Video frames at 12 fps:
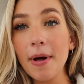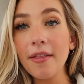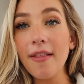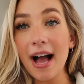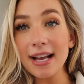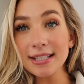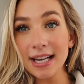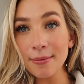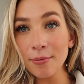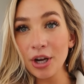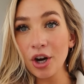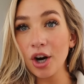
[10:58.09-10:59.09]
but last
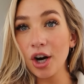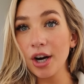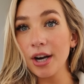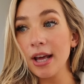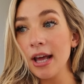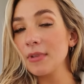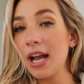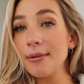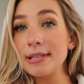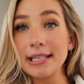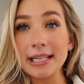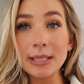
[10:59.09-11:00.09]
time we heard, I
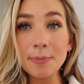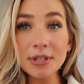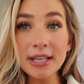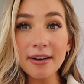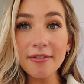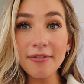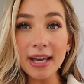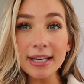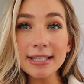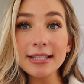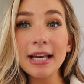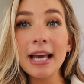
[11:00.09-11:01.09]
was 60%
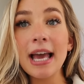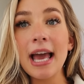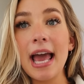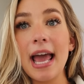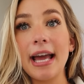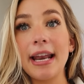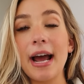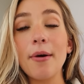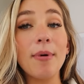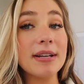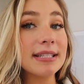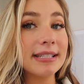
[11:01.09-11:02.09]
effaced and I
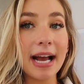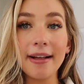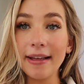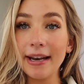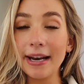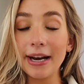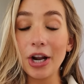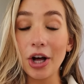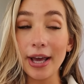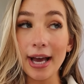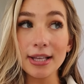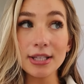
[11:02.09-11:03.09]
wasn't dilated at
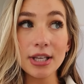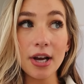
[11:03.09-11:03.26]
all yet.